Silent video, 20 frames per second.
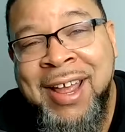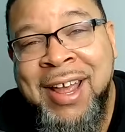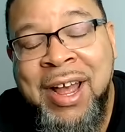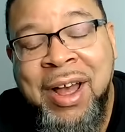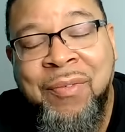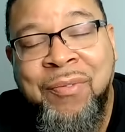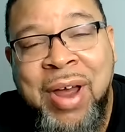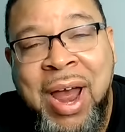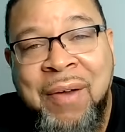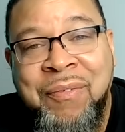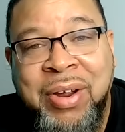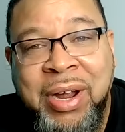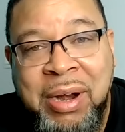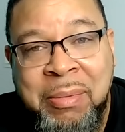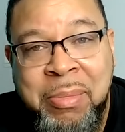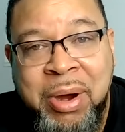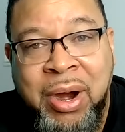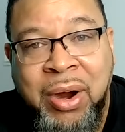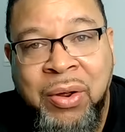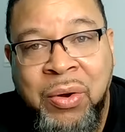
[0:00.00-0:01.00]
of African
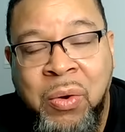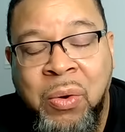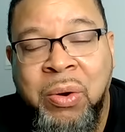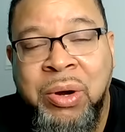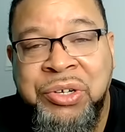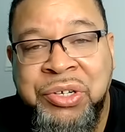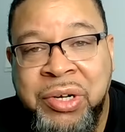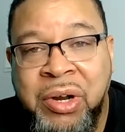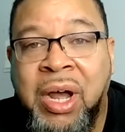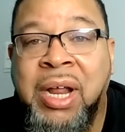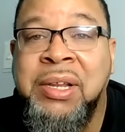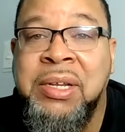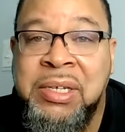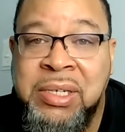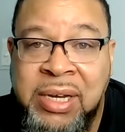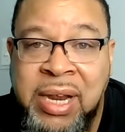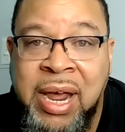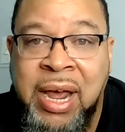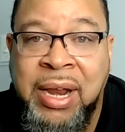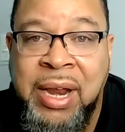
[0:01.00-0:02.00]
American origin,
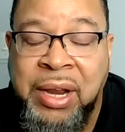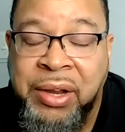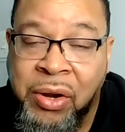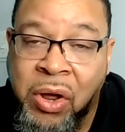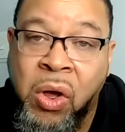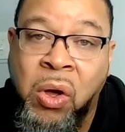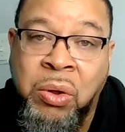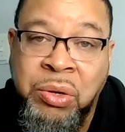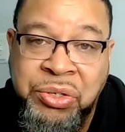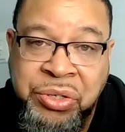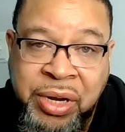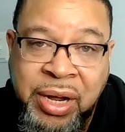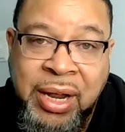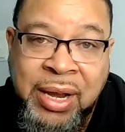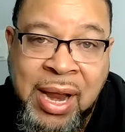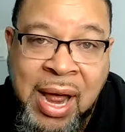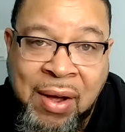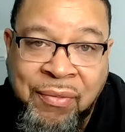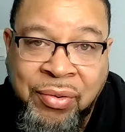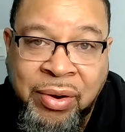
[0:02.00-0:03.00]
understand that the culture
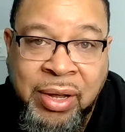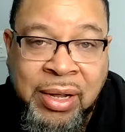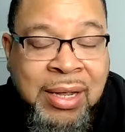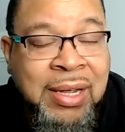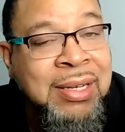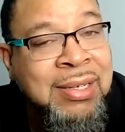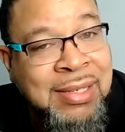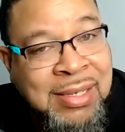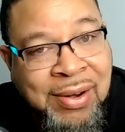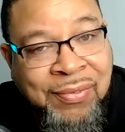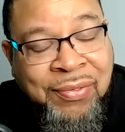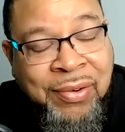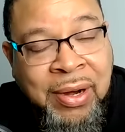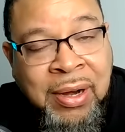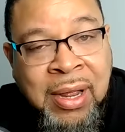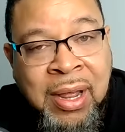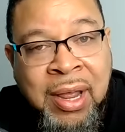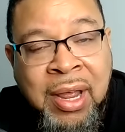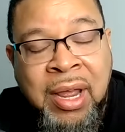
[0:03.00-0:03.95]
in Africa is different.